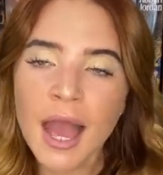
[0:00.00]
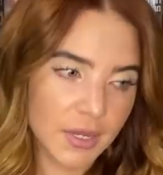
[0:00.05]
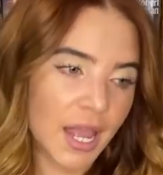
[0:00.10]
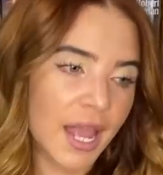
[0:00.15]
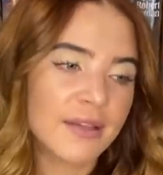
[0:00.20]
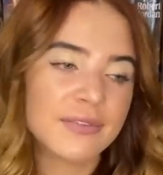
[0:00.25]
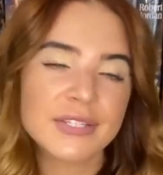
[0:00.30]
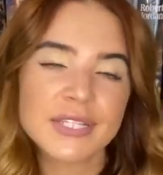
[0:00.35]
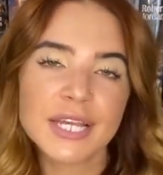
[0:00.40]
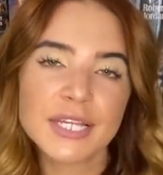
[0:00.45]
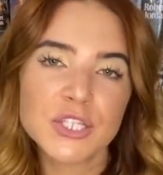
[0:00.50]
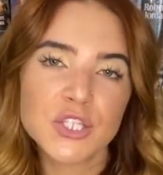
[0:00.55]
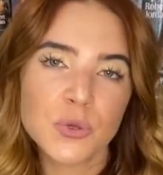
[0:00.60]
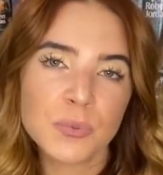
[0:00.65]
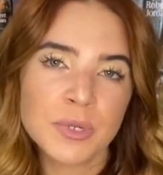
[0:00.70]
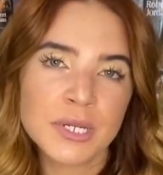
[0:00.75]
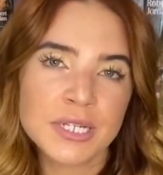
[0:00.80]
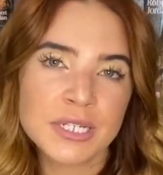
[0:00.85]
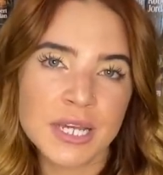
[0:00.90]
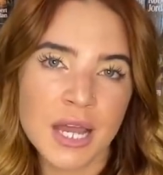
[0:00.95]
I've said so
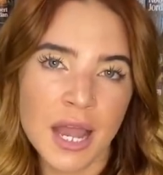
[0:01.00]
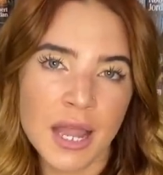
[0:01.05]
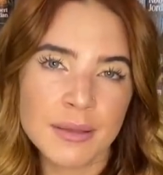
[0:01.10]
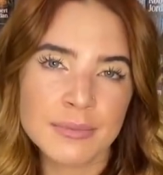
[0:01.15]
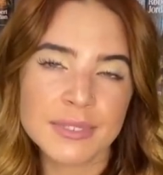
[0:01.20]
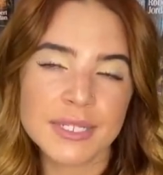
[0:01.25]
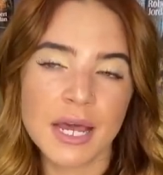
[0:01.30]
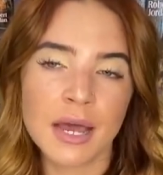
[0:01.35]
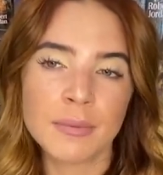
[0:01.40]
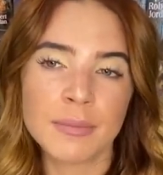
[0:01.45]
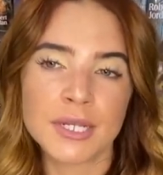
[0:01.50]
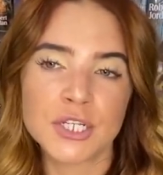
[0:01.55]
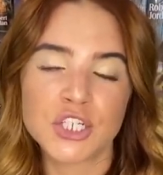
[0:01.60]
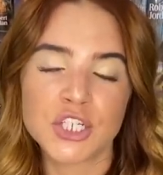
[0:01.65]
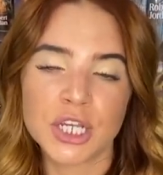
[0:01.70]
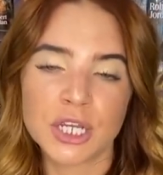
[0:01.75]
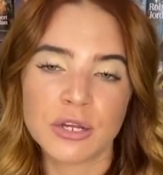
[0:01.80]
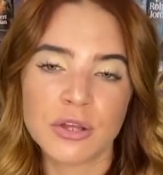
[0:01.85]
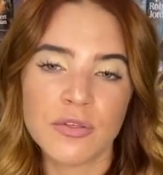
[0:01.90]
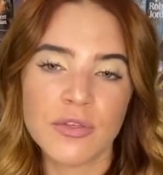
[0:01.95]
many times on on my
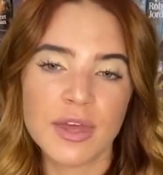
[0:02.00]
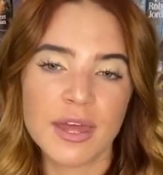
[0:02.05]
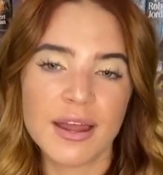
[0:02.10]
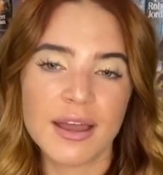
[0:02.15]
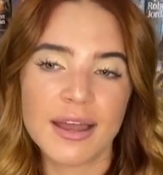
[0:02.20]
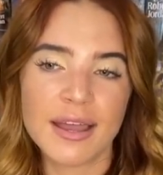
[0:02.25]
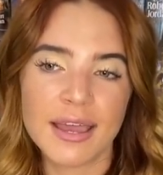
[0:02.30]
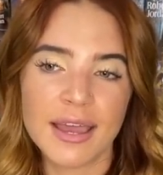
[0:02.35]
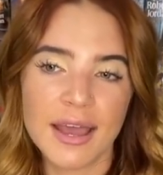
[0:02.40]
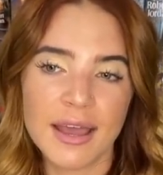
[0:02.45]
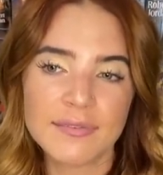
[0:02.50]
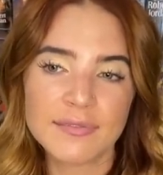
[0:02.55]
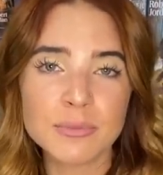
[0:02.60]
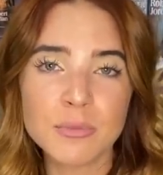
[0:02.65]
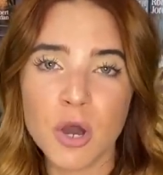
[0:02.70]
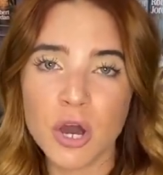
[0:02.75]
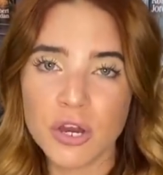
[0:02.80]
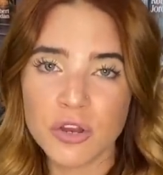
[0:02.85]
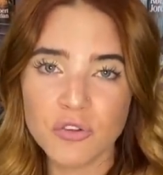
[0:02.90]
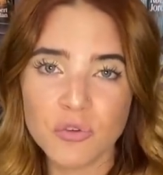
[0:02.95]
channel that I have
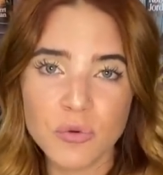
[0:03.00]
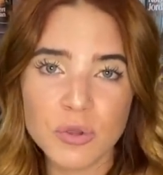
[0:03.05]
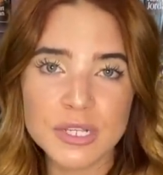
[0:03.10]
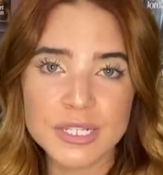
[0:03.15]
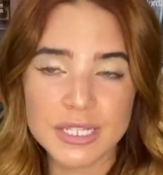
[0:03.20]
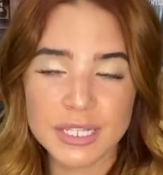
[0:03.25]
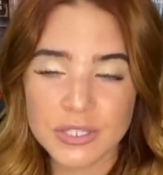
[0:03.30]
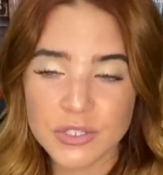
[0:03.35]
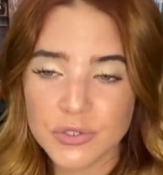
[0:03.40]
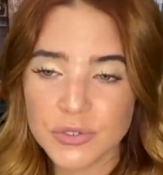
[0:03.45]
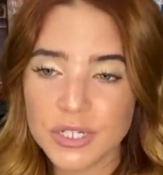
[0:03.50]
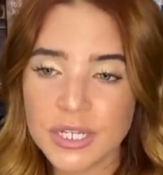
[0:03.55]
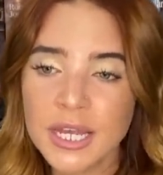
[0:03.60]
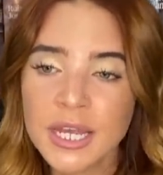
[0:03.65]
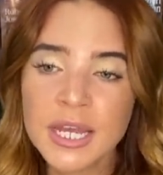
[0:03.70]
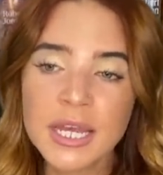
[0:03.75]
auditory sensory